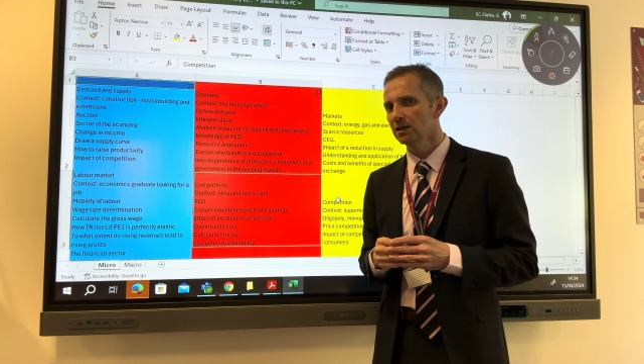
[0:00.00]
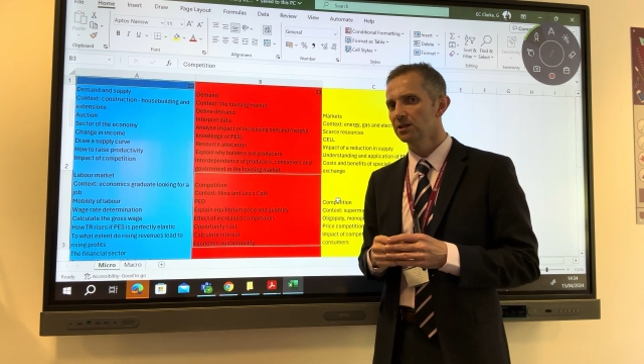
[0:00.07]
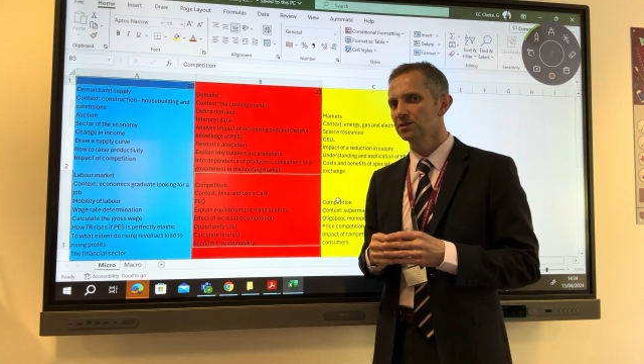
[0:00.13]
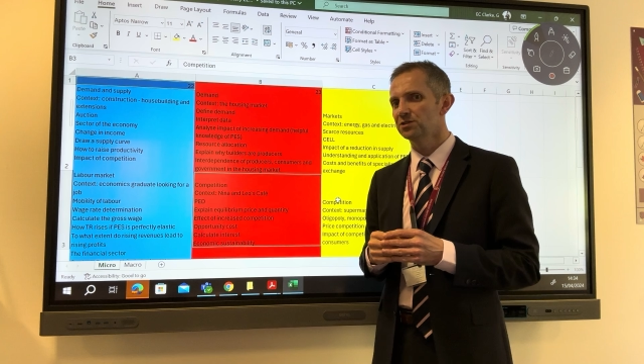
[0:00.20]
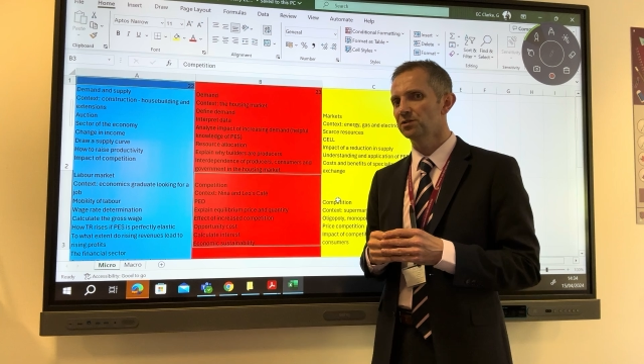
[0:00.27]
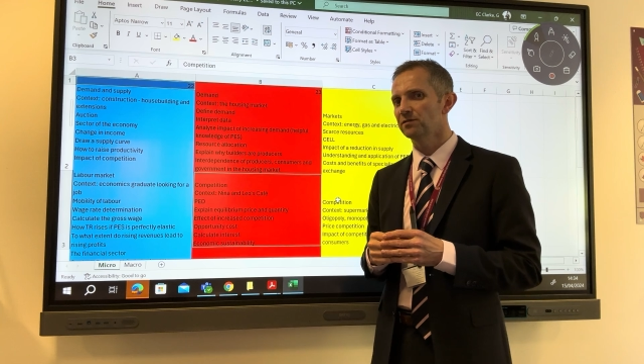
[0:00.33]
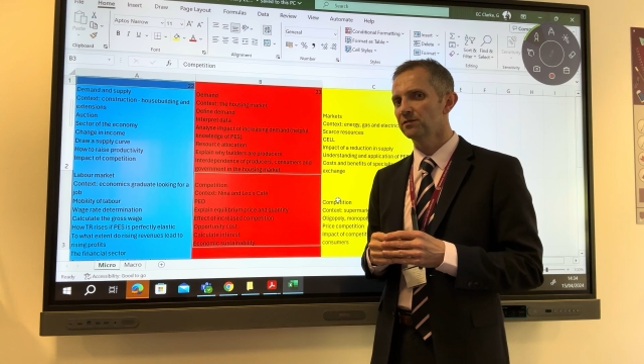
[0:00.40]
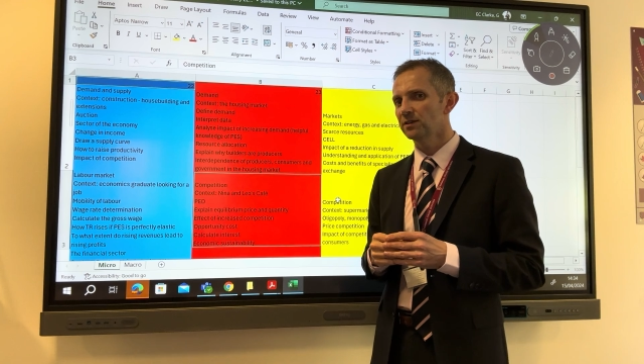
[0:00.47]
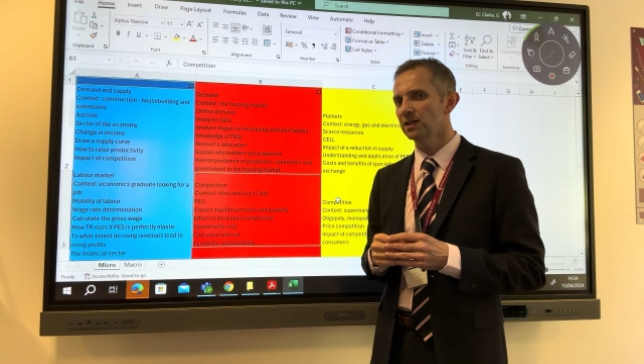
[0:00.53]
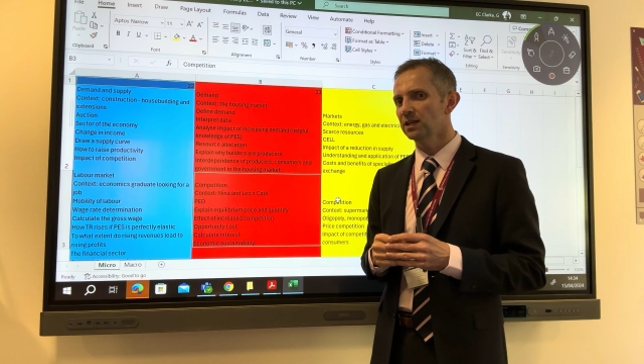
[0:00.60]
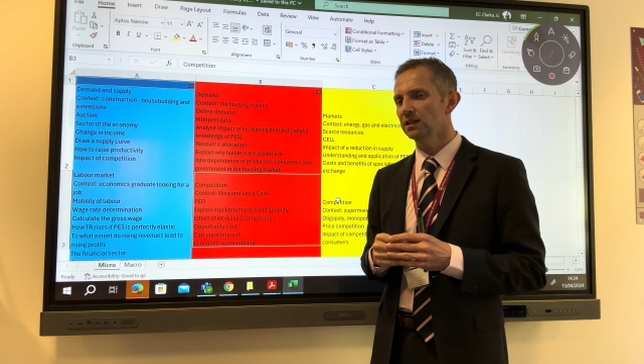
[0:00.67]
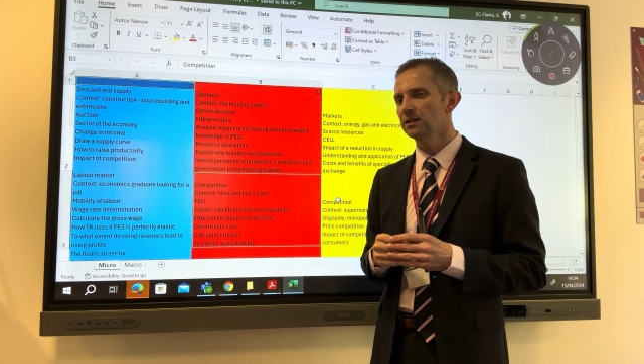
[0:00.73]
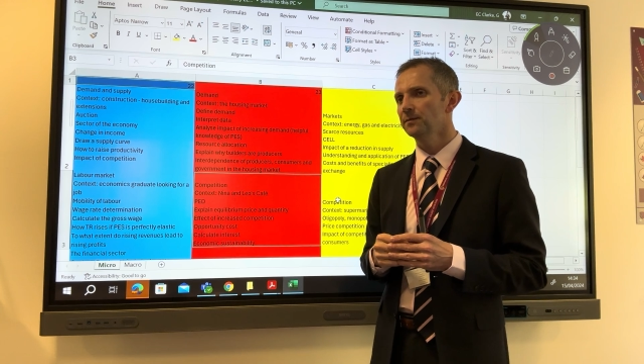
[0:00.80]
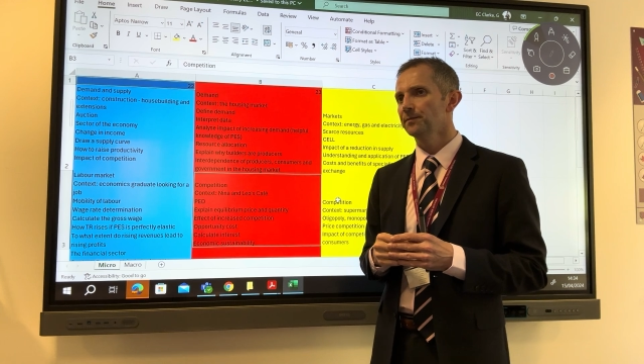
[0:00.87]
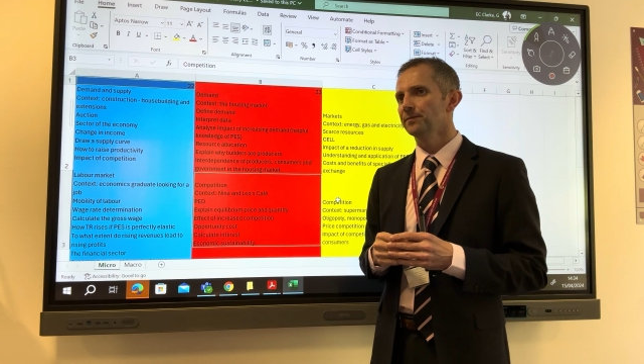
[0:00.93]
the sort of
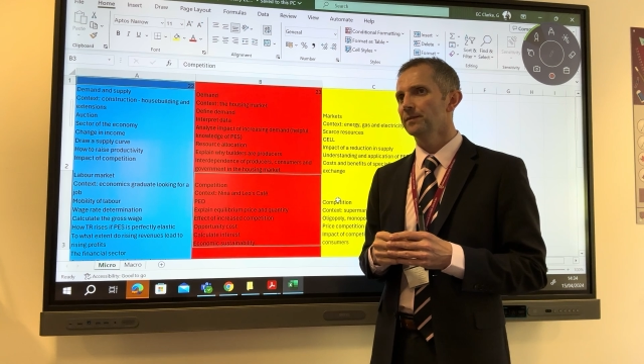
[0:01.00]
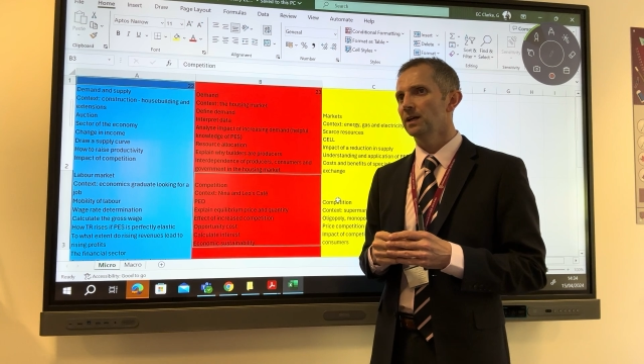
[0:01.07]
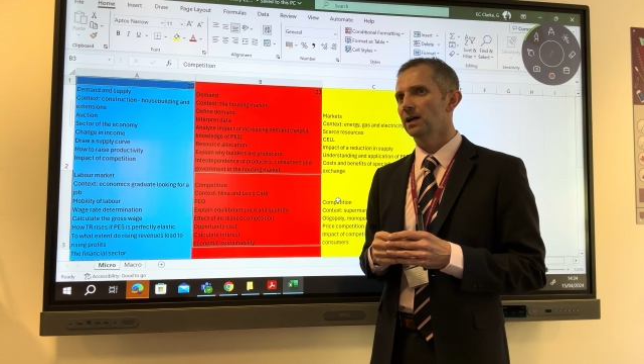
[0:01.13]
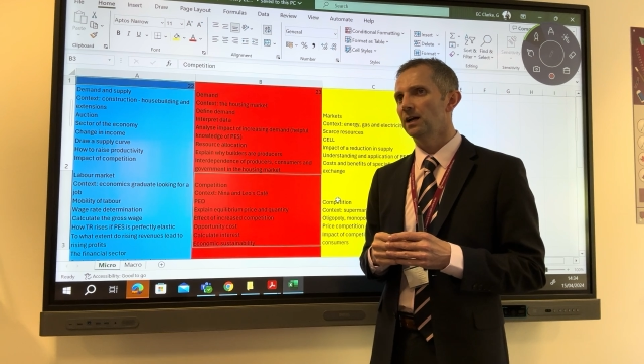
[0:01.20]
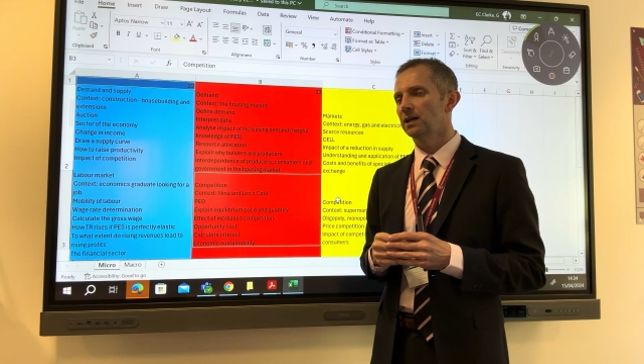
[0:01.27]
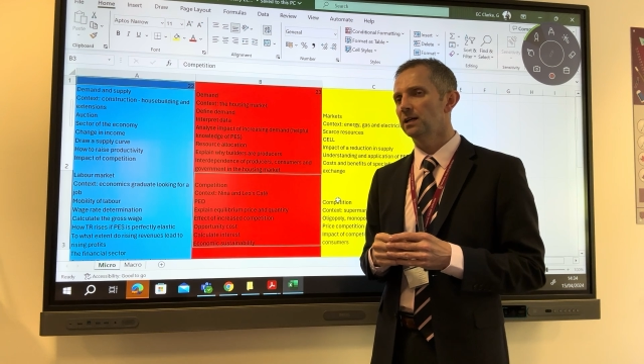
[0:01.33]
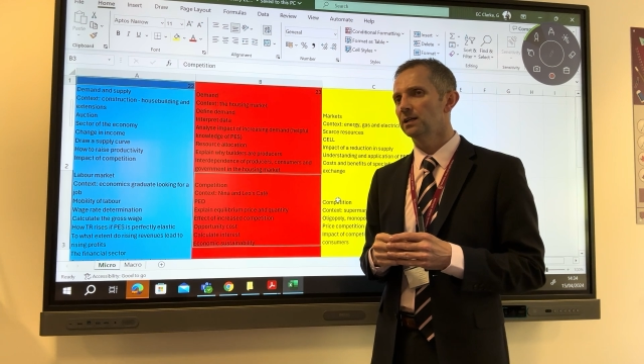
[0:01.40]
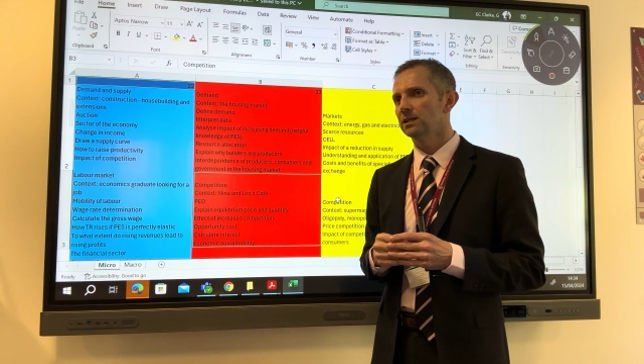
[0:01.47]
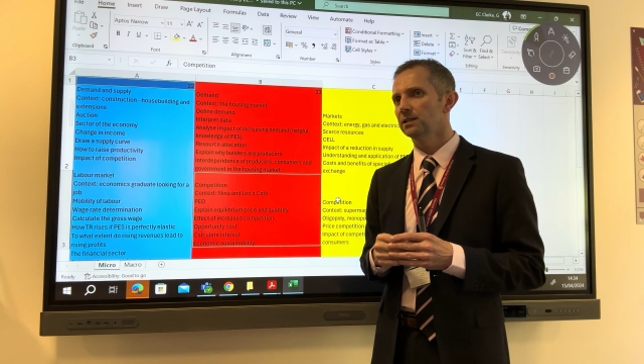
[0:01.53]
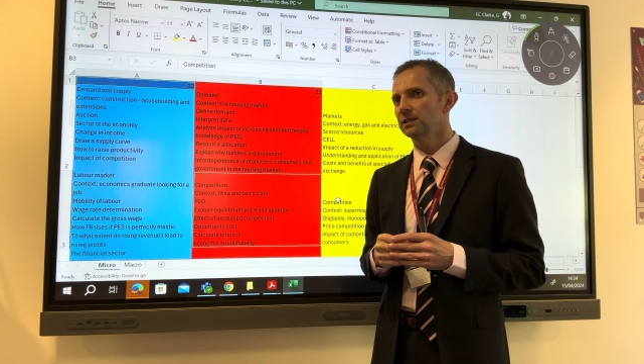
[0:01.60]
the uh,